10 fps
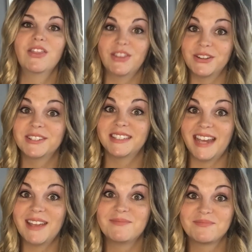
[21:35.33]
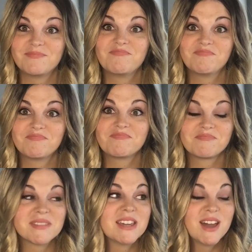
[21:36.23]
Thursday
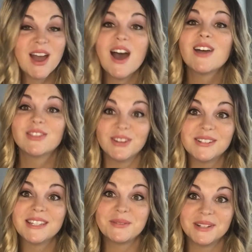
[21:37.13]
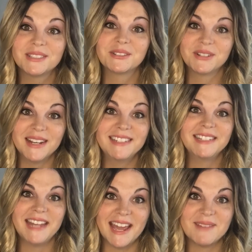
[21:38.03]
was a
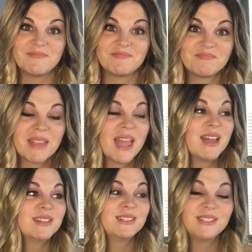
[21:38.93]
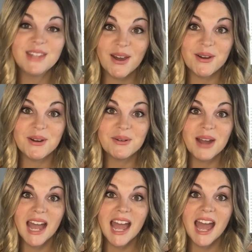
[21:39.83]
crazy day. So,
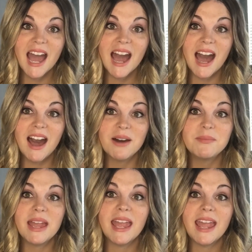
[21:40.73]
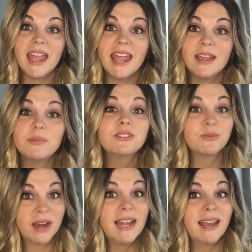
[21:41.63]
it
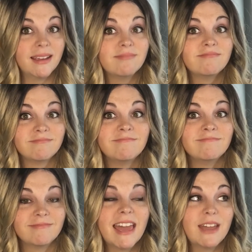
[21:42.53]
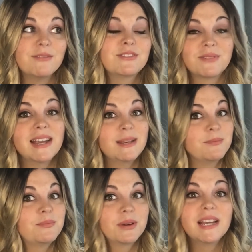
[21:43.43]
was raining. It was
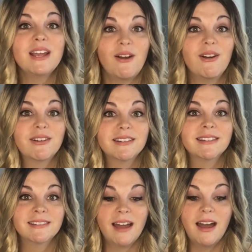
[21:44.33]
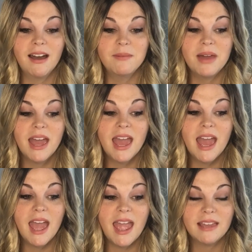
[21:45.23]
raining pretty hard.
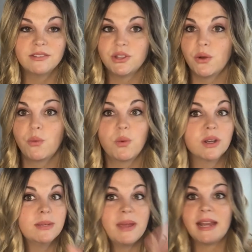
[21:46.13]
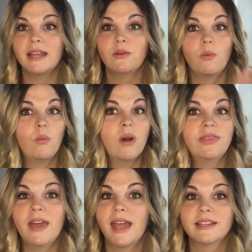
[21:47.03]
And so we're debating
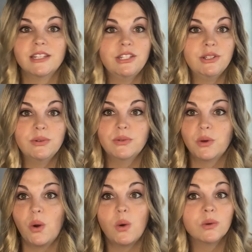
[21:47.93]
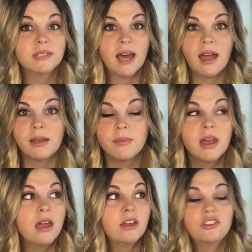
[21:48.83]
what the heck to do the whole time
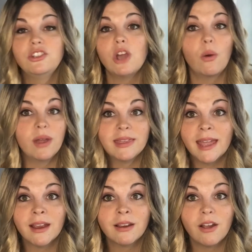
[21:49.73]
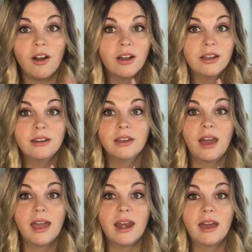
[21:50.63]
going there and
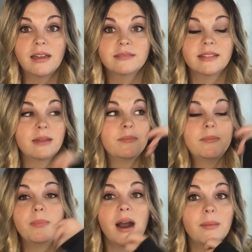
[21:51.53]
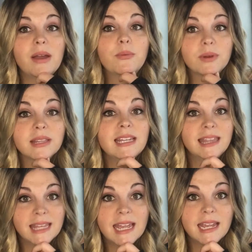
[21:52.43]
I was like, Bob, I really
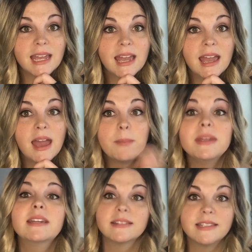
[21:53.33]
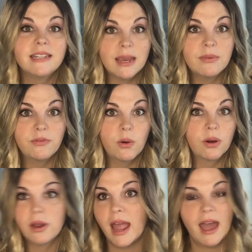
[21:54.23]
think because the day
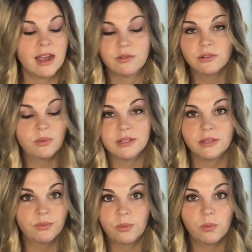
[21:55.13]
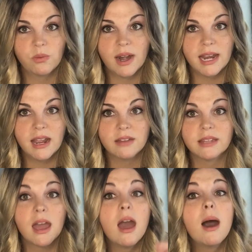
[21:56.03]
before Hagrid wasn't running, I was
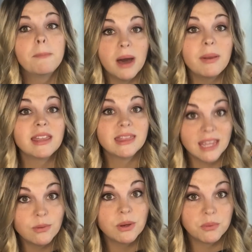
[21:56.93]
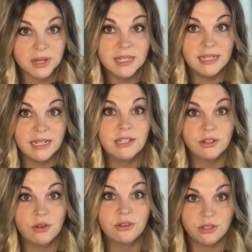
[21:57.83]
like, Bob, I think we really need to
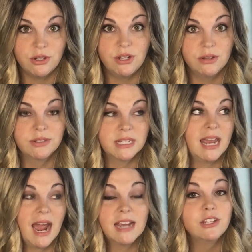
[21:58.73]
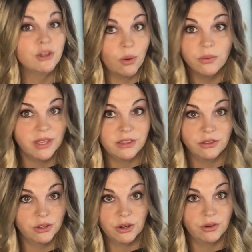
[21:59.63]
go to Studios today. I don't think
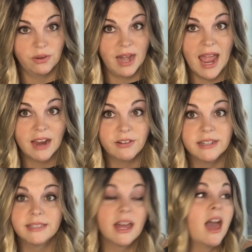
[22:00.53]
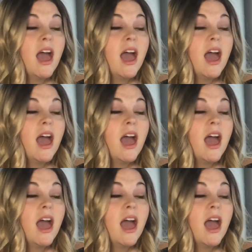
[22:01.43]
that they're going to run Hagrid's.